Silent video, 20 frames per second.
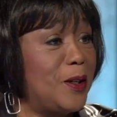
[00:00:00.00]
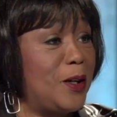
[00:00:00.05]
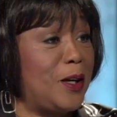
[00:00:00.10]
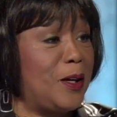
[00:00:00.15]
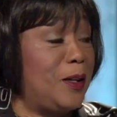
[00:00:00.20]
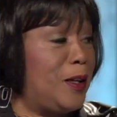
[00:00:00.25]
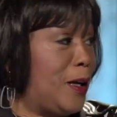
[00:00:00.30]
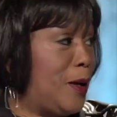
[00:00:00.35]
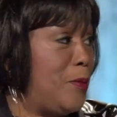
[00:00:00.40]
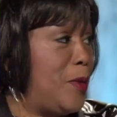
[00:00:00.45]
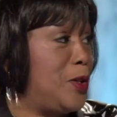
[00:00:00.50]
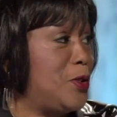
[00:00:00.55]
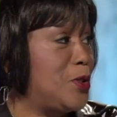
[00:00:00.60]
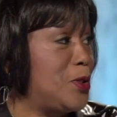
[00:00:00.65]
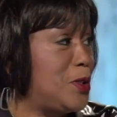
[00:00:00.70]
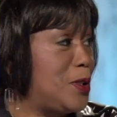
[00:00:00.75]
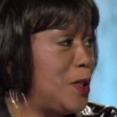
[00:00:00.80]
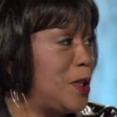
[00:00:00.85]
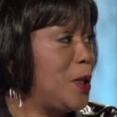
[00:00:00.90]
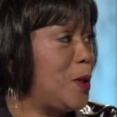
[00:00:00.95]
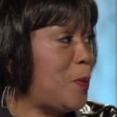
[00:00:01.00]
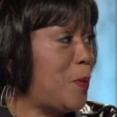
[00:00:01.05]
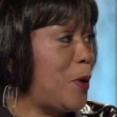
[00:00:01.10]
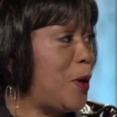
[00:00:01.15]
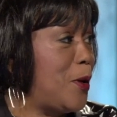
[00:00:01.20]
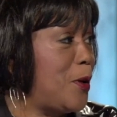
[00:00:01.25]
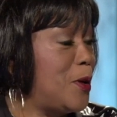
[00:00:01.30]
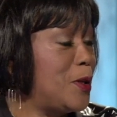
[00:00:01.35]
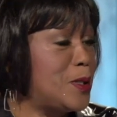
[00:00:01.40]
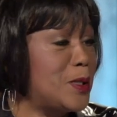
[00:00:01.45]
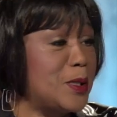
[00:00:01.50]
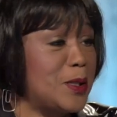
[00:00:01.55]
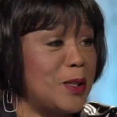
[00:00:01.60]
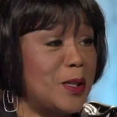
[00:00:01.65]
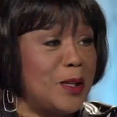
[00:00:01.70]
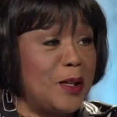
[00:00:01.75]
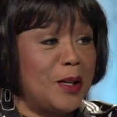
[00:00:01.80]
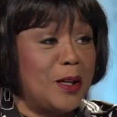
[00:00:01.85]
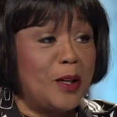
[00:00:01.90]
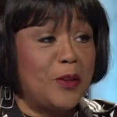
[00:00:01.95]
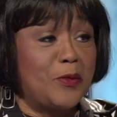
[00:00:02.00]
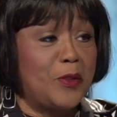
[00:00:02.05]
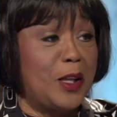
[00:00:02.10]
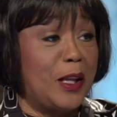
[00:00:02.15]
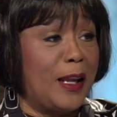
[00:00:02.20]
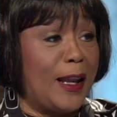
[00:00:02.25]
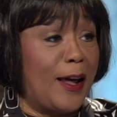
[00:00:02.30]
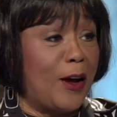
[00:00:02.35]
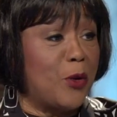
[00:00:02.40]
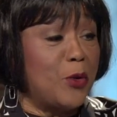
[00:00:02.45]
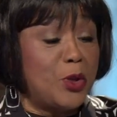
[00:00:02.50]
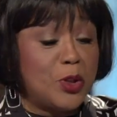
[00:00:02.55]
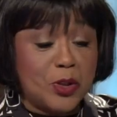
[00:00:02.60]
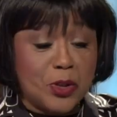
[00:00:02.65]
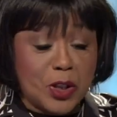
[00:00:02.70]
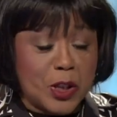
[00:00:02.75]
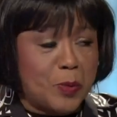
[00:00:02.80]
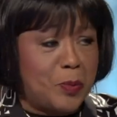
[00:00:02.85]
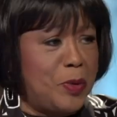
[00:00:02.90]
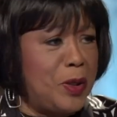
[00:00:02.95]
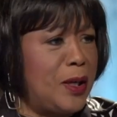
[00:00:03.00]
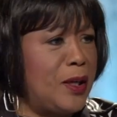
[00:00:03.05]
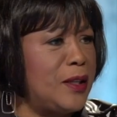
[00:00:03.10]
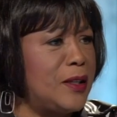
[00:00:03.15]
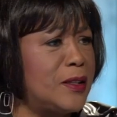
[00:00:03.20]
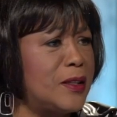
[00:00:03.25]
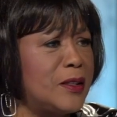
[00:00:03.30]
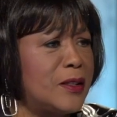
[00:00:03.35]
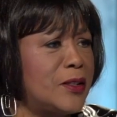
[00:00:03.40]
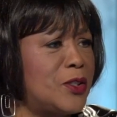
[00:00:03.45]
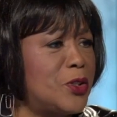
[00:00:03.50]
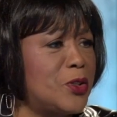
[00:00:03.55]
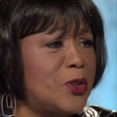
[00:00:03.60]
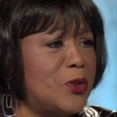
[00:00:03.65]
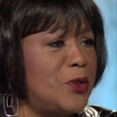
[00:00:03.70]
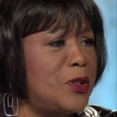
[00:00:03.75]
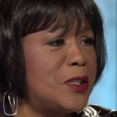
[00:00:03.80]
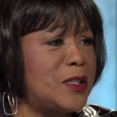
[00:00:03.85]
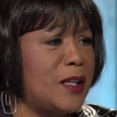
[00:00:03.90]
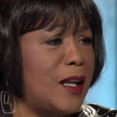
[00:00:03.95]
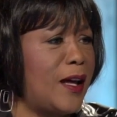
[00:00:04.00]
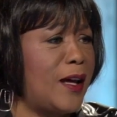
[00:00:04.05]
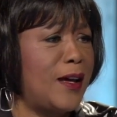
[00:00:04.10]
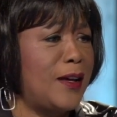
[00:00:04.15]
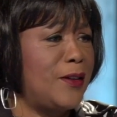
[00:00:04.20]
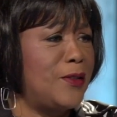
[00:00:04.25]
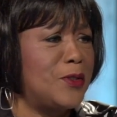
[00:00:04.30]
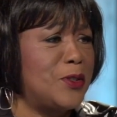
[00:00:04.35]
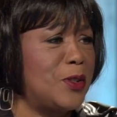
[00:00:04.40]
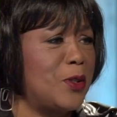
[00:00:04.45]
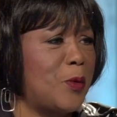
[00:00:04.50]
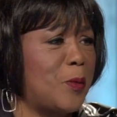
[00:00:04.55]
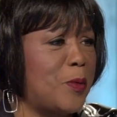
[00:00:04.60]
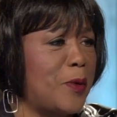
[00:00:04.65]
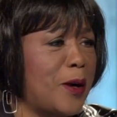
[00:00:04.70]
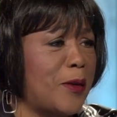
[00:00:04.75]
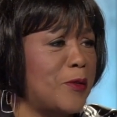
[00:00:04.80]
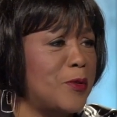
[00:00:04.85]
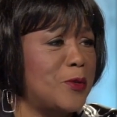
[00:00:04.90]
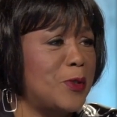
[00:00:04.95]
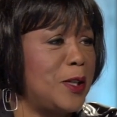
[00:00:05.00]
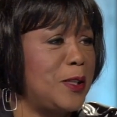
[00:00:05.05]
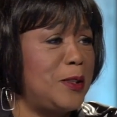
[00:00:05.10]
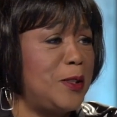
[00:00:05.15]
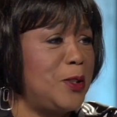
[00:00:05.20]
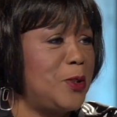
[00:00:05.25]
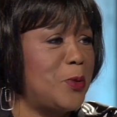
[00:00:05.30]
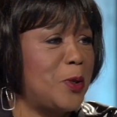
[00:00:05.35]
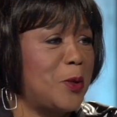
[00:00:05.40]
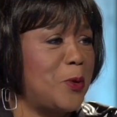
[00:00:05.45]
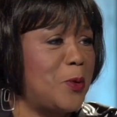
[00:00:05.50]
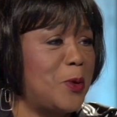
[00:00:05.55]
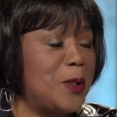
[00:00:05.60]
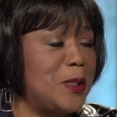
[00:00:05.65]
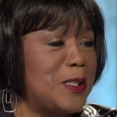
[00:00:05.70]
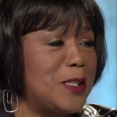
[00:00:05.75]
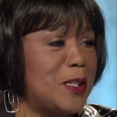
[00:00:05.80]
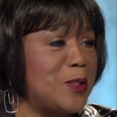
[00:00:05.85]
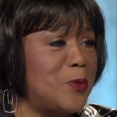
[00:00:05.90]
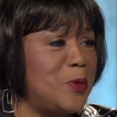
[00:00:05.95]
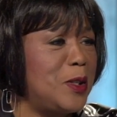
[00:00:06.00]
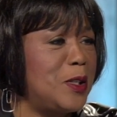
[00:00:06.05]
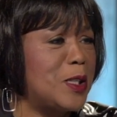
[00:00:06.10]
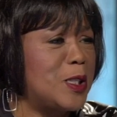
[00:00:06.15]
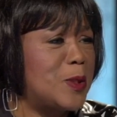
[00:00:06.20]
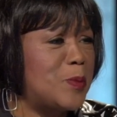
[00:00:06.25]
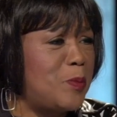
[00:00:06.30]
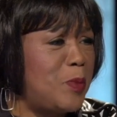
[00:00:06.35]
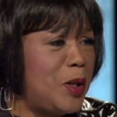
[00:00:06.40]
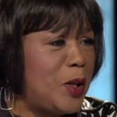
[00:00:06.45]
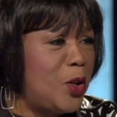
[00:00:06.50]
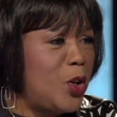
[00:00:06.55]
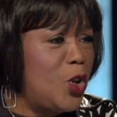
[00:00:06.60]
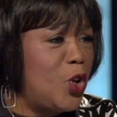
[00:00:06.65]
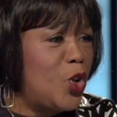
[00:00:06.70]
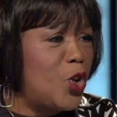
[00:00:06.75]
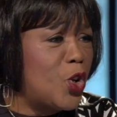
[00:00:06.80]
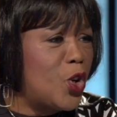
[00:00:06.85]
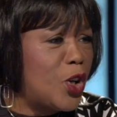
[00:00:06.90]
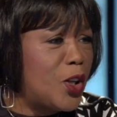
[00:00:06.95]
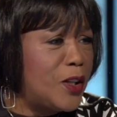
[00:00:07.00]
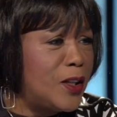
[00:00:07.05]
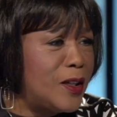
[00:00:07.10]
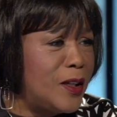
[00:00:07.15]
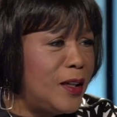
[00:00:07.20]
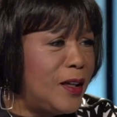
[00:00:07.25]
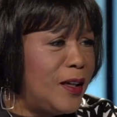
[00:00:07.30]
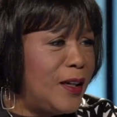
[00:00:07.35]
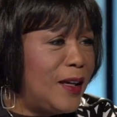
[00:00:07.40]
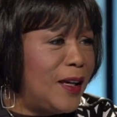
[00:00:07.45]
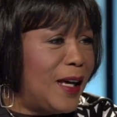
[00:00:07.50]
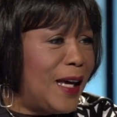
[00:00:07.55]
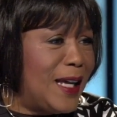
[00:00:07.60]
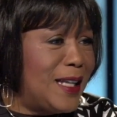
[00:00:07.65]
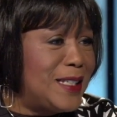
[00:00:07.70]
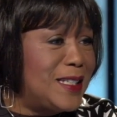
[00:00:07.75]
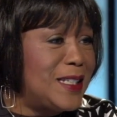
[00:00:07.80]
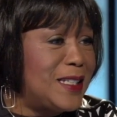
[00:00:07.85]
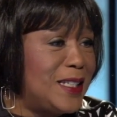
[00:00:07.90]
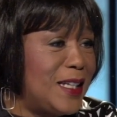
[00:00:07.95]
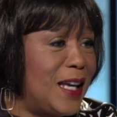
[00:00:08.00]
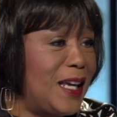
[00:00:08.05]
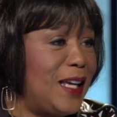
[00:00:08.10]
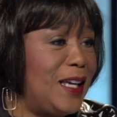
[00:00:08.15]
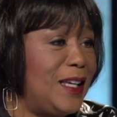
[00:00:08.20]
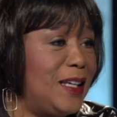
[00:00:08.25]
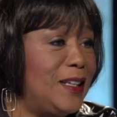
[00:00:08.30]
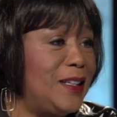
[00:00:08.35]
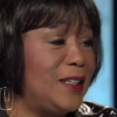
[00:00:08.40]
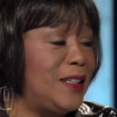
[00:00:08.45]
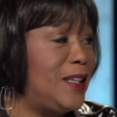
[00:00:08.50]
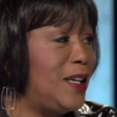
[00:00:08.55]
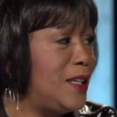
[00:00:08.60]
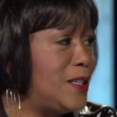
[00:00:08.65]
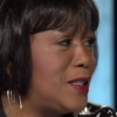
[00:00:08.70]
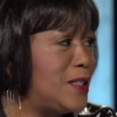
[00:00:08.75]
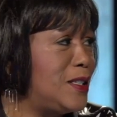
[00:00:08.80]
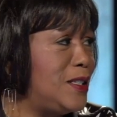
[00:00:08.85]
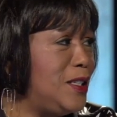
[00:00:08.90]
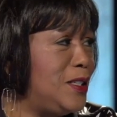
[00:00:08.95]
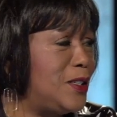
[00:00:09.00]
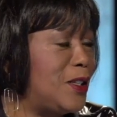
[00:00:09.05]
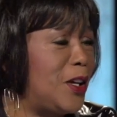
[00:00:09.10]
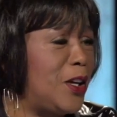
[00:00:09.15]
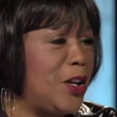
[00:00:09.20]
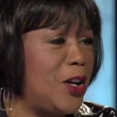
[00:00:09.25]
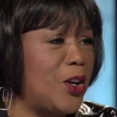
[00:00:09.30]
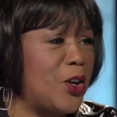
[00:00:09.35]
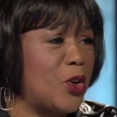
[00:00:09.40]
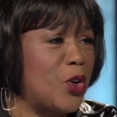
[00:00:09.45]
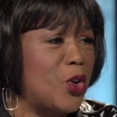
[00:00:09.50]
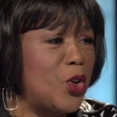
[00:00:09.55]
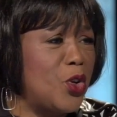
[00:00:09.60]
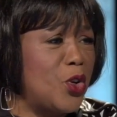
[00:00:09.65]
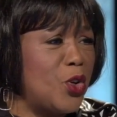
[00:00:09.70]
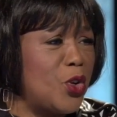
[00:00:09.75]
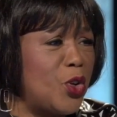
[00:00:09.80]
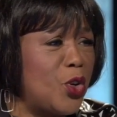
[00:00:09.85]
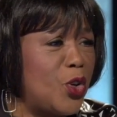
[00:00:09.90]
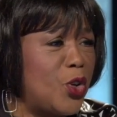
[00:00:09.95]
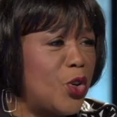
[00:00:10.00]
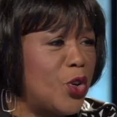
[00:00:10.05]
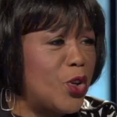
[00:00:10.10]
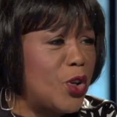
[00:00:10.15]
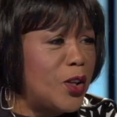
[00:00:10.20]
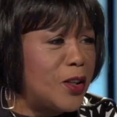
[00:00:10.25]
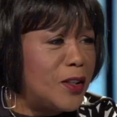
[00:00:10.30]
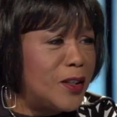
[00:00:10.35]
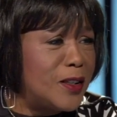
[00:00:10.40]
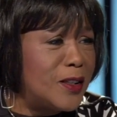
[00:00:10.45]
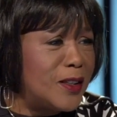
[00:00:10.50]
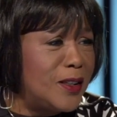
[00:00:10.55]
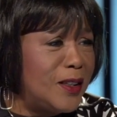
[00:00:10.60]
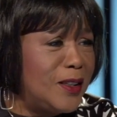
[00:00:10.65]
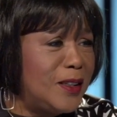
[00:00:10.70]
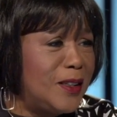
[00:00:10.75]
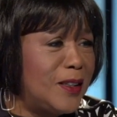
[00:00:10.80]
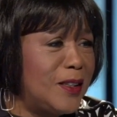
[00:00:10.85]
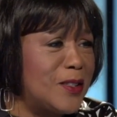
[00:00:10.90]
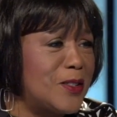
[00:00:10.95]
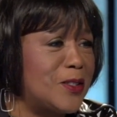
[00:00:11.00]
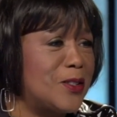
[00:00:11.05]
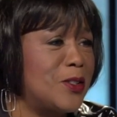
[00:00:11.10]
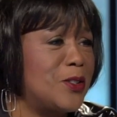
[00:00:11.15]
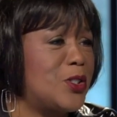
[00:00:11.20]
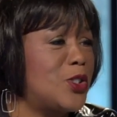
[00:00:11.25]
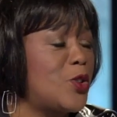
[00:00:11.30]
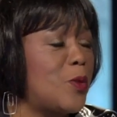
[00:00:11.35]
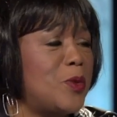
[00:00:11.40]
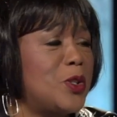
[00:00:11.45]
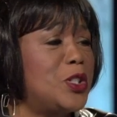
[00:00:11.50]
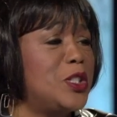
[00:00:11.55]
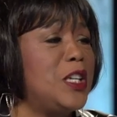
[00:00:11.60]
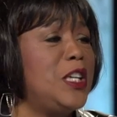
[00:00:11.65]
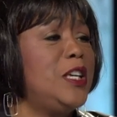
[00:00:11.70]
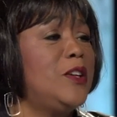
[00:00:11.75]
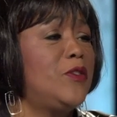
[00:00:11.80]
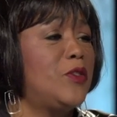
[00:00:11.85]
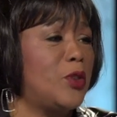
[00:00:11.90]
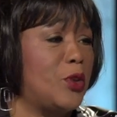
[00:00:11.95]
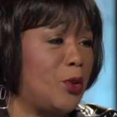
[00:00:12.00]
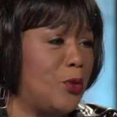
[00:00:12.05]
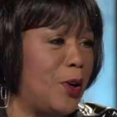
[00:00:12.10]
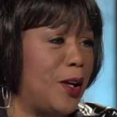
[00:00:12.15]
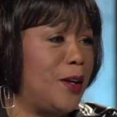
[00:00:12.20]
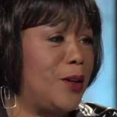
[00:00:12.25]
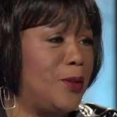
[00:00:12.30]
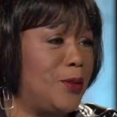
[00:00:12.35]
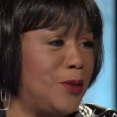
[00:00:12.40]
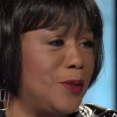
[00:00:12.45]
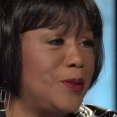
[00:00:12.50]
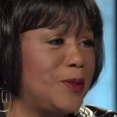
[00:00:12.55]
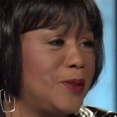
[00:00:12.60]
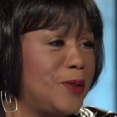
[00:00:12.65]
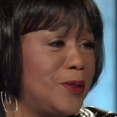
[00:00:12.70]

I mentioned single parents. If they allow you to speak into the children's lives, you know, Proverbs 18:21 says we need to speak good. And today, kids need to hear good because there's so much evil around.